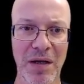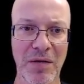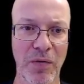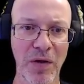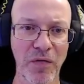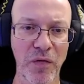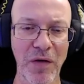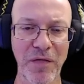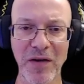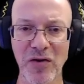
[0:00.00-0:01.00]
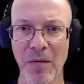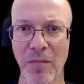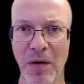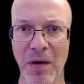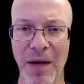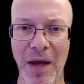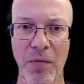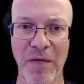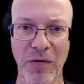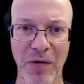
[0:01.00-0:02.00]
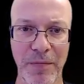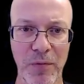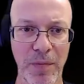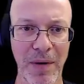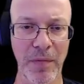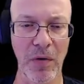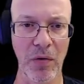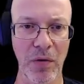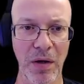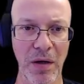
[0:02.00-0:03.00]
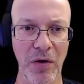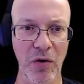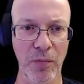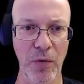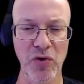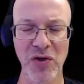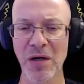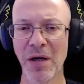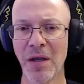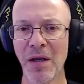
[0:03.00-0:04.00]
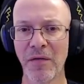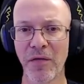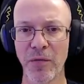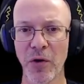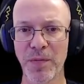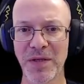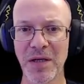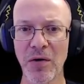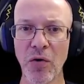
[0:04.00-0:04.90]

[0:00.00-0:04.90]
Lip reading: It's fully functionable now without any problem on your browser from your PC.